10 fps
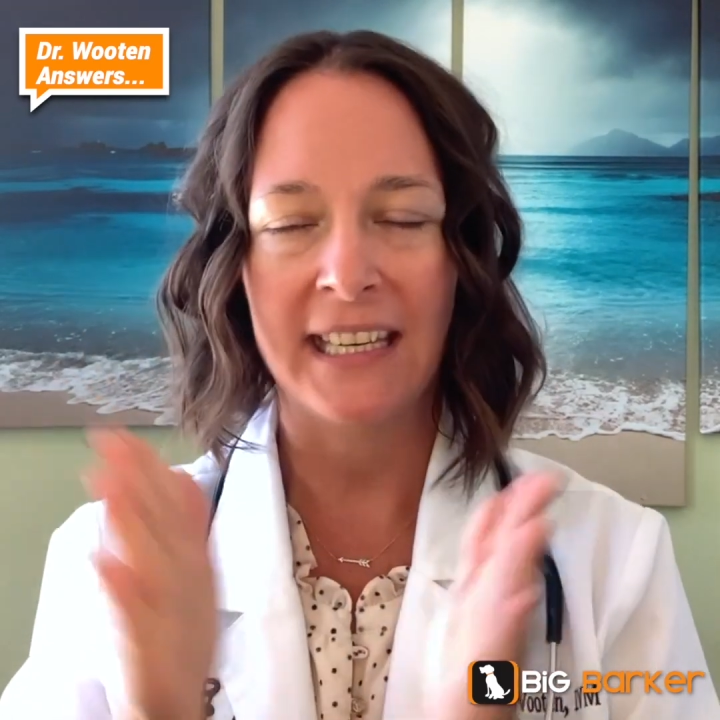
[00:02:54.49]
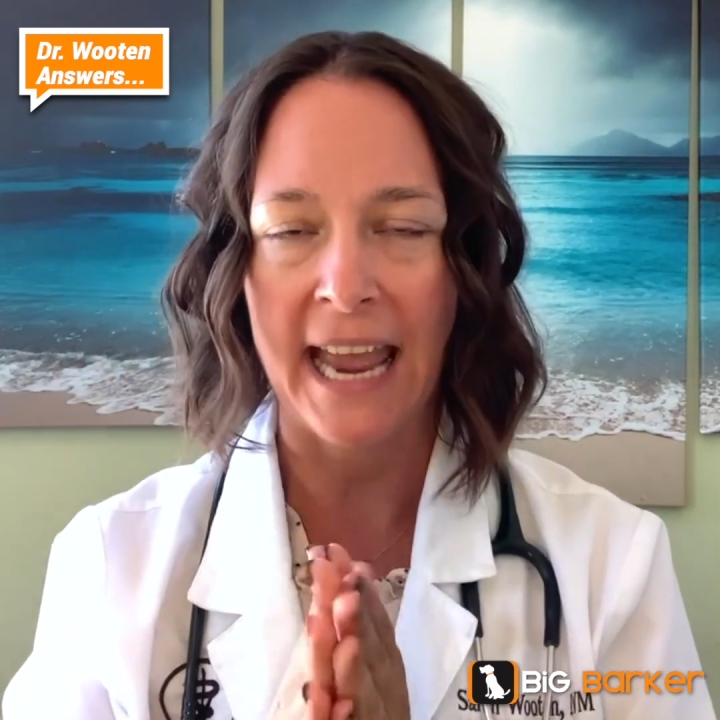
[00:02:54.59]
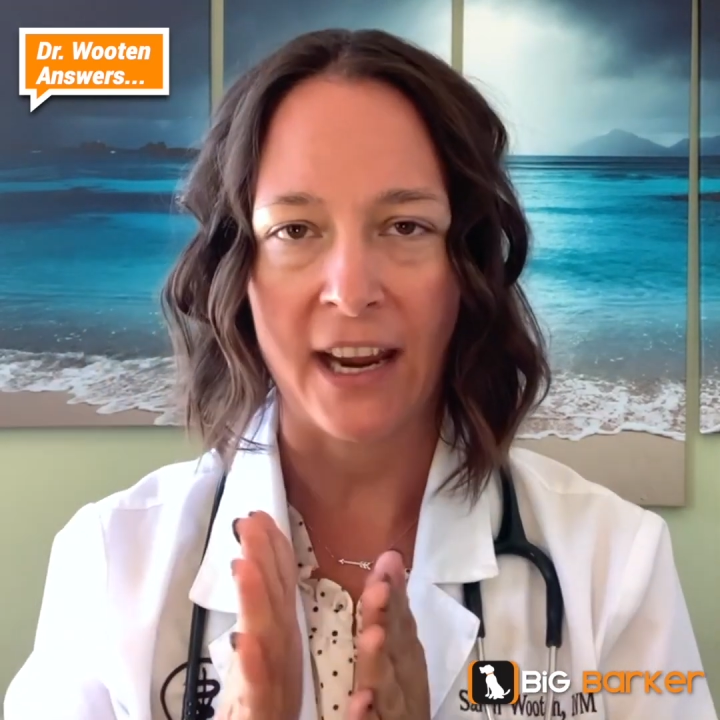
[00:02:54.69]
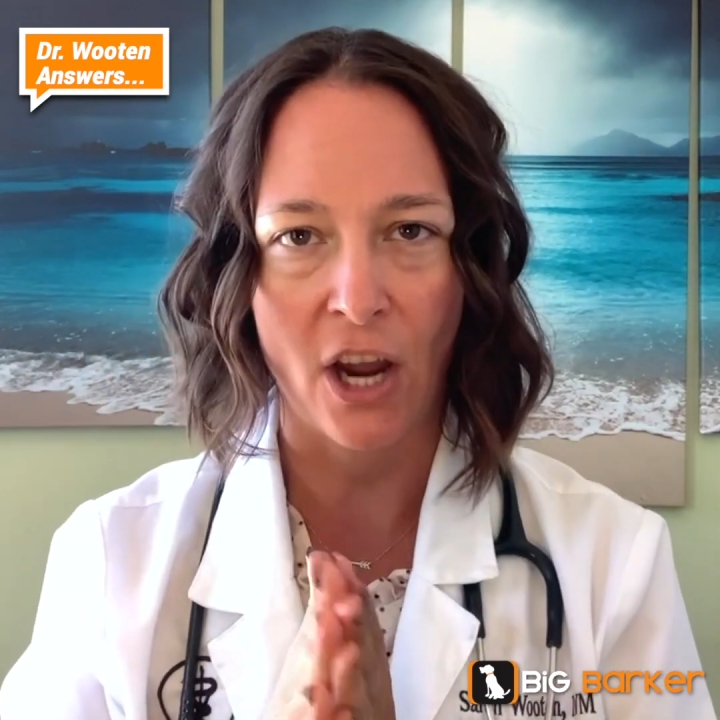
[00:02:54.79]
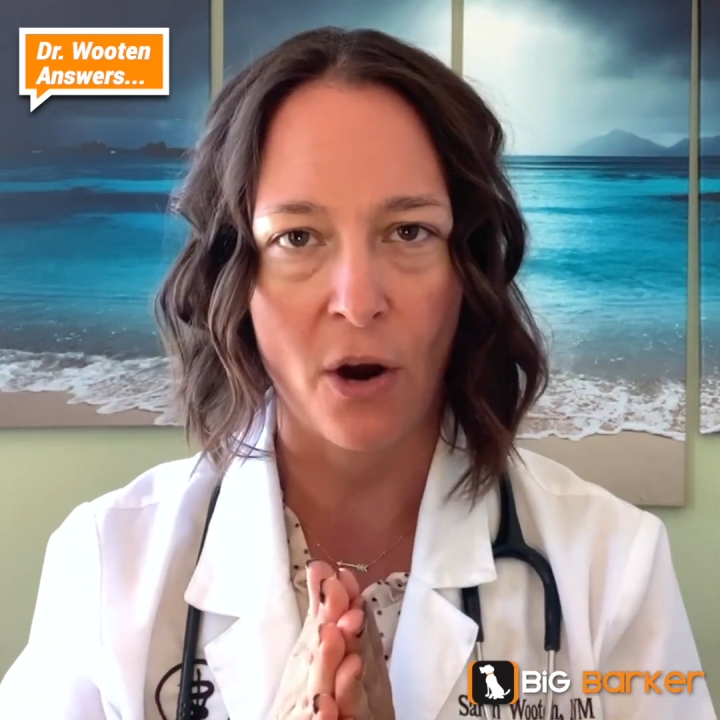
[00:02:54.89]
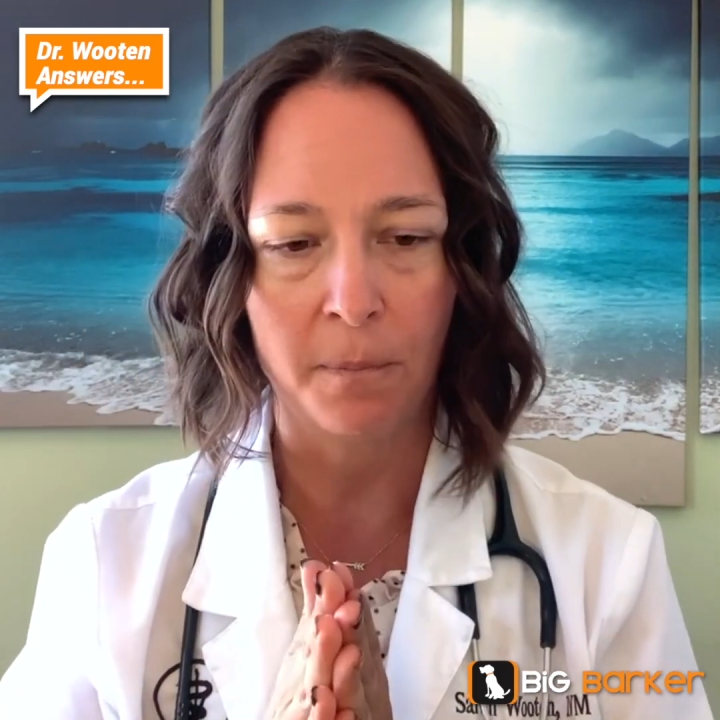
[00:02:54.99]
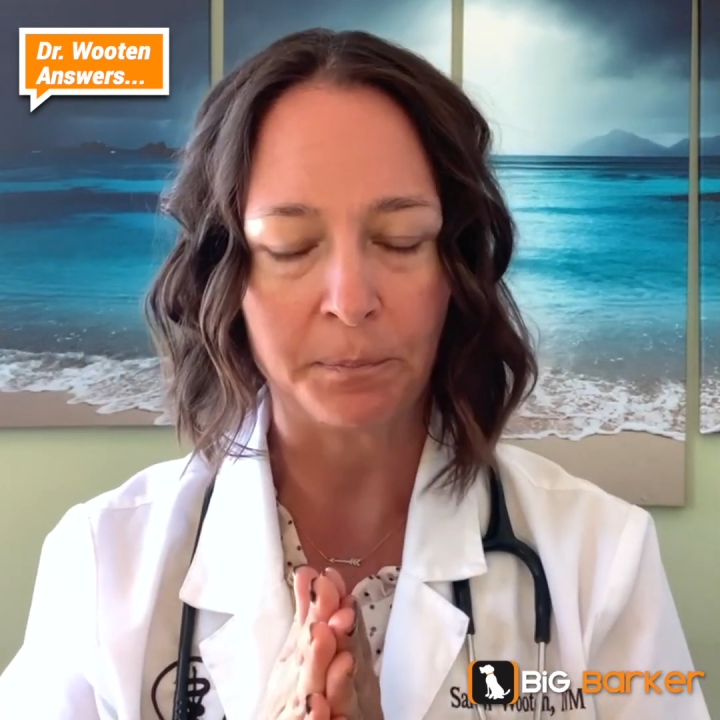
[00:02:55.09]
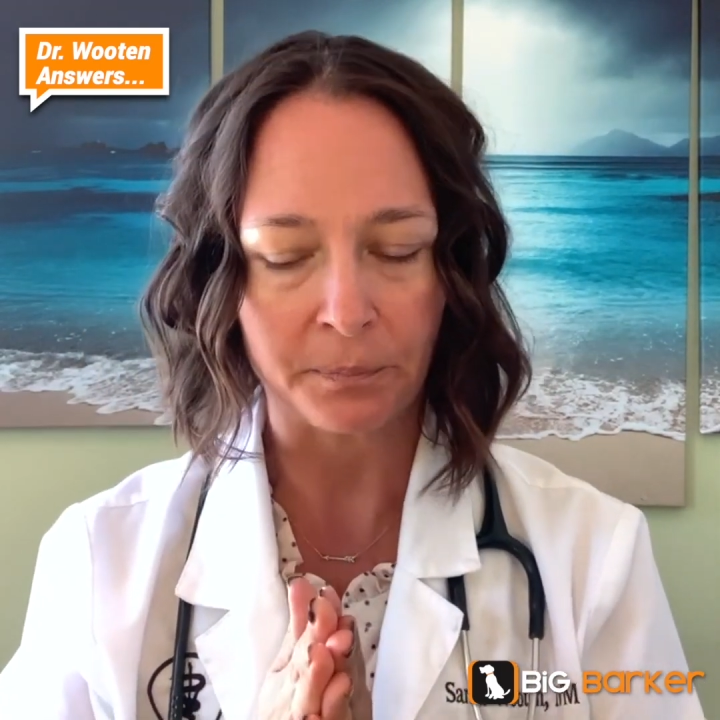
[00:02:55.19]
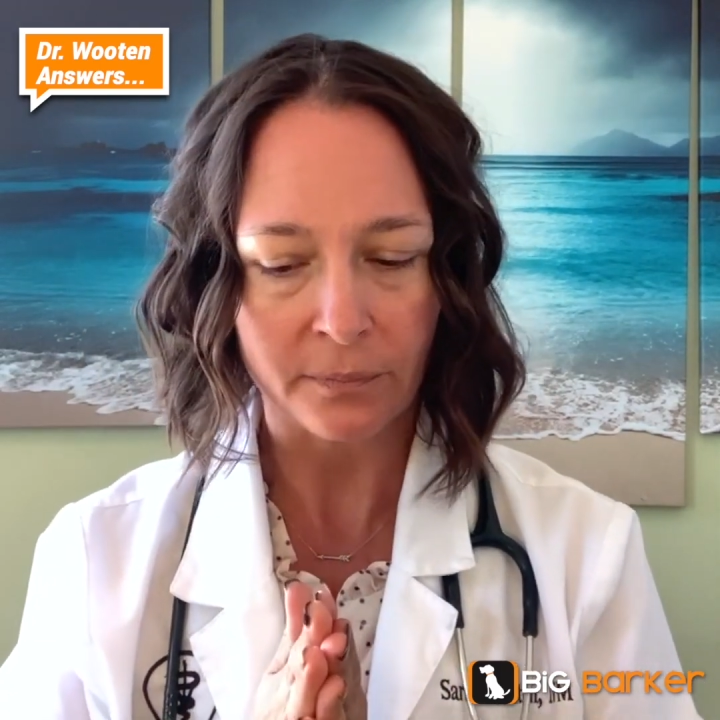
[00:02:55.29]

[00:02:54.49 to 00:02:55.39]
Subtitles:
get-go.